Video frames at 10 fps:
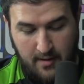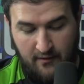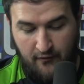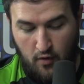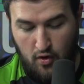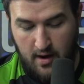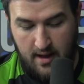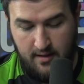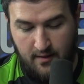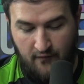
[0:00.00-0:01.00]
We have
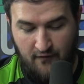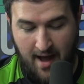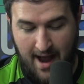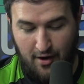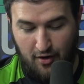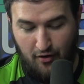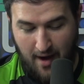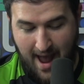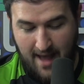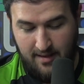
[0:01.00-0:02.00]
Forest,
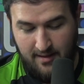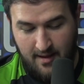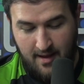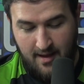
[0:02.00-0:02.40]
Firegrass,